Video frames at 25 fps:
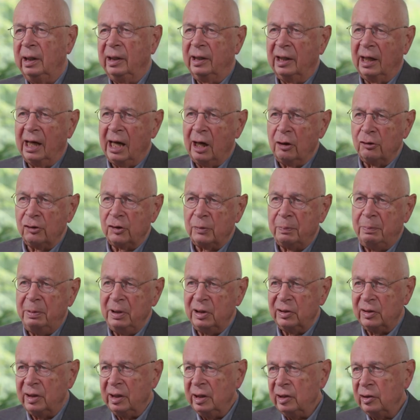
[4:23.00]
It allows
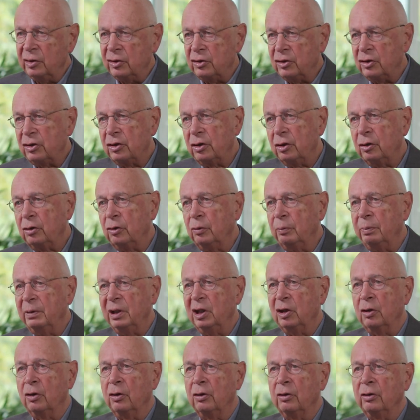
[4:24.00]
business to
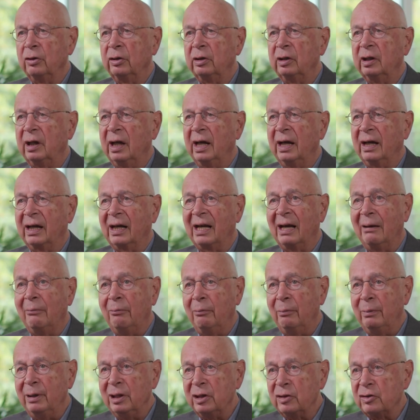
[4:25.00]
be heard and
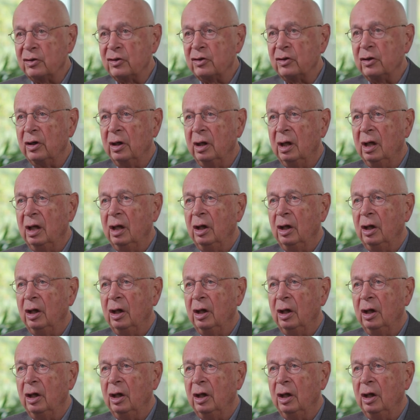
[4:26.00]
governments